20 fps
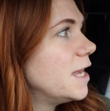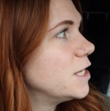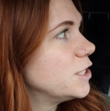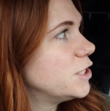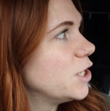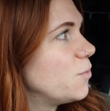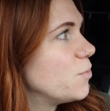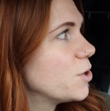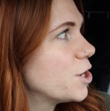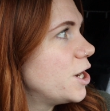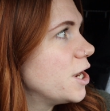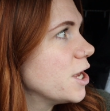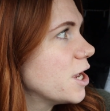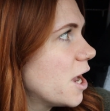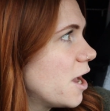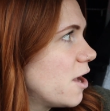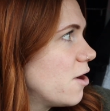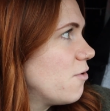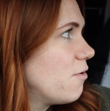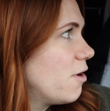So we're going to
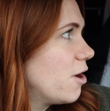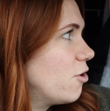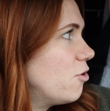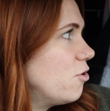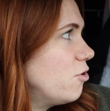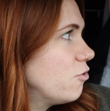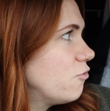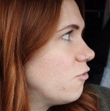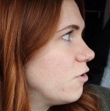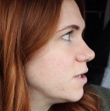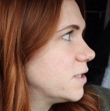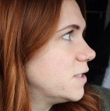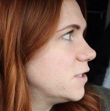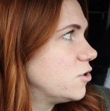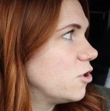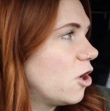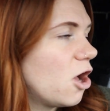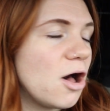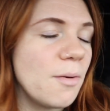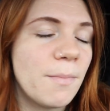go and cut across the
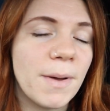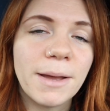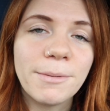top.